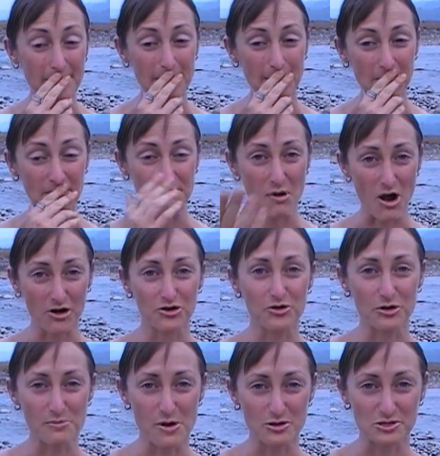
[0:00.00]
With Martin
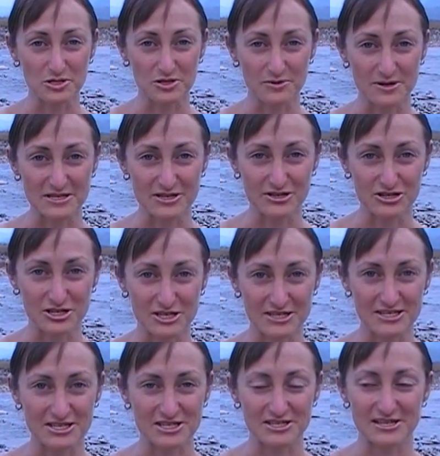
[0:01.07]
doing most of the research and
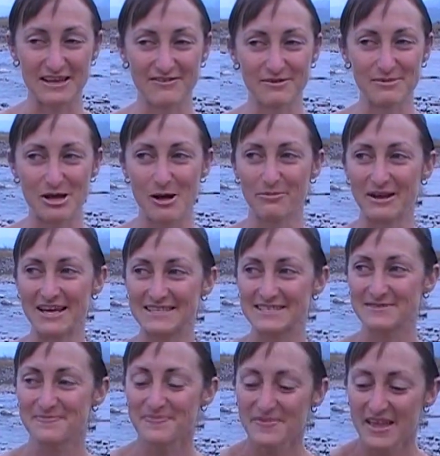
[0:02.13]
just giving me updates.
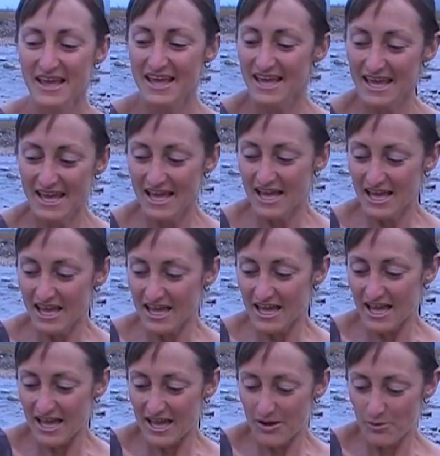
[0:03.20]

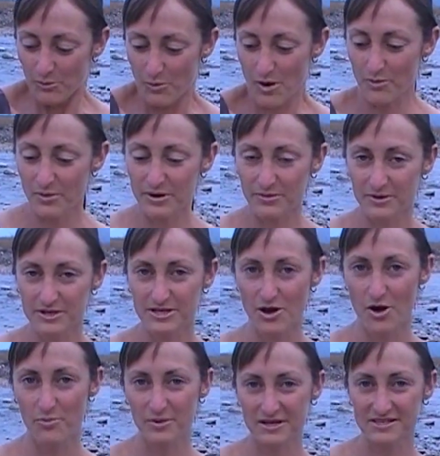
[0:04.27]
What we were
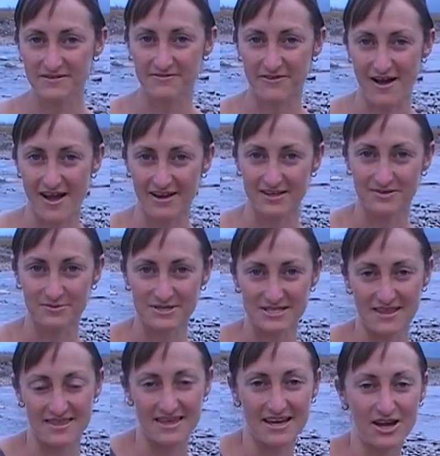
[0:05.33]
hoping to find was a
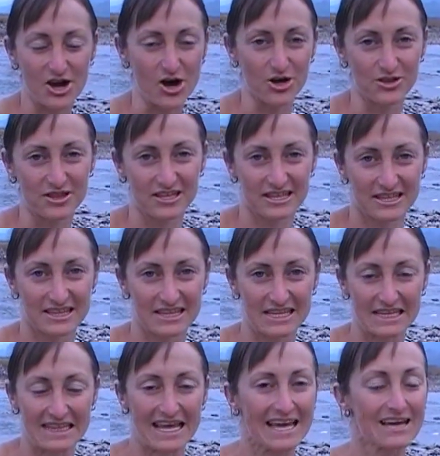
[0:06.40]
thing called the
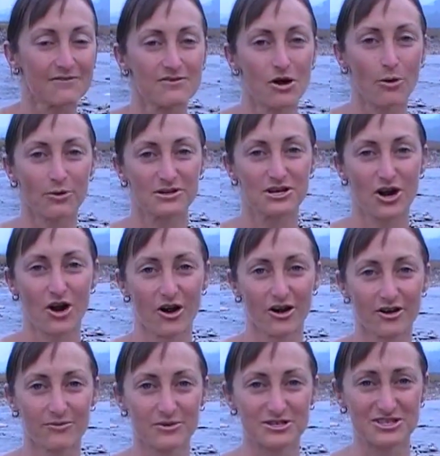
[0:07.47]
Lake of No Return,
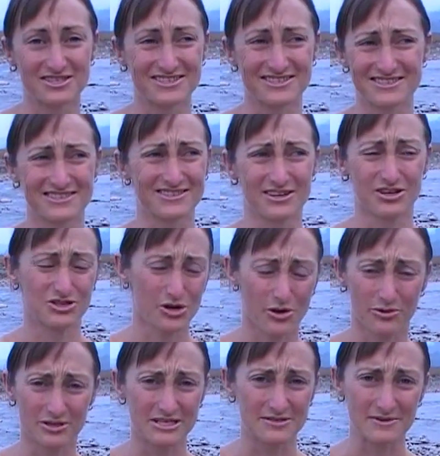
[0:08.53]
which is just a
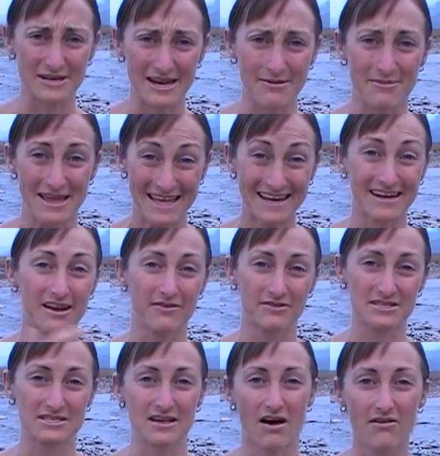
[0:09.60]
totally sweet name in and of
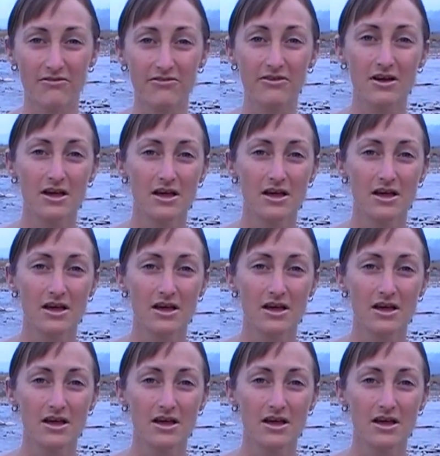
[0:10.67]
itself.